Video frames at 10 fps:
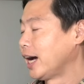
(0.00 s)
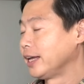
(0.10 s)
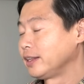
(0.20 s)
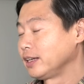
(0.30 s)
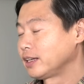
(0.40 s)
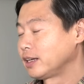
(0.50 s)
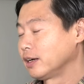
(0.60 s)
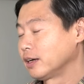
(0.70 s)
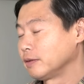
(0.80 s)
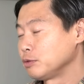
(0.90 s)
I think
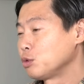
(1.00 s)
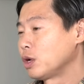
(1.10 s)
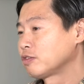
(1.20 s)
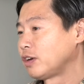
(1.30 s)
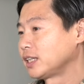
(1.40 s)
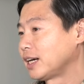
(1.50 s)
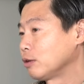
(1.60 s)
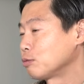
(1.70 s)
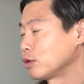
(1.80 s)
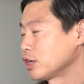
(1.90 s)
U.S. found
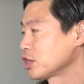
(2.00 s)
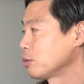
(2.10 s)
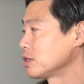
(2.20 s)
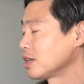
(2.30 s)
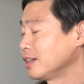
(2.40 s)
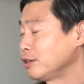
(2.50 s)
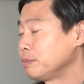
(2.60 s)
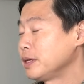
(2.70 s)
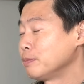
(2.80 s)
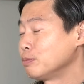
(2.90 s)
out Russia was a little
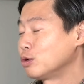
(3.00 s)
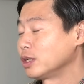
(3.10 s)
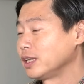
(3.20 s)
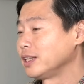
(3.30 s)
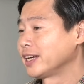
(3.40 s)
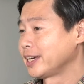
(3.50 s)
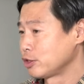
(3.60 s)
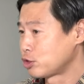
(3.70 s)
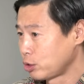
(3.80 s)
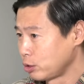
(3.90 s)
bit more than they
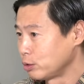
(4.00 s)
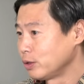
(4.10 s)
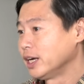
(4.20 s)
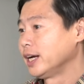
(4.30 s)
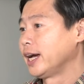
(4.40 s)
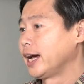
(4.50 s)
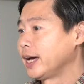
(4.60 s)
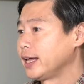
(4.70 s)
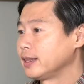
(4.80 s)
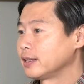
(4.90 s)
can chew.
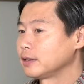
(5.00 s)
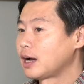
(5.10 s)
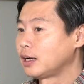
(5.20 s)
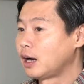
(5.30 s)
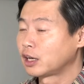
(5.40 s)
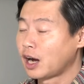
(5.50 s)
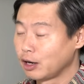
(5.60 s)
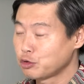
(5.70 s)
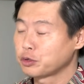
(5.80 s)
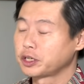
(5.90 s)
And on
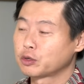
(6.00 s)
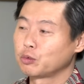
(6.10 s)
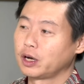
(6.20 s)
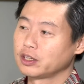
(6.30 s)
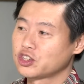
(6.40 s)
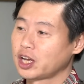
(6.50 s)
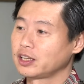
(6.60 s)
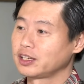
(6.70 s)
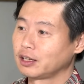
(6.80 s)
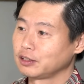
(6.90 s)
contrary to what
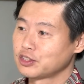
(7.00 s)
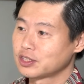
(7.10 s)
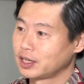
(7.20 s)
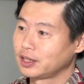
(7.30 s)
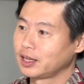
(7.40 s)
Janet Yellen said,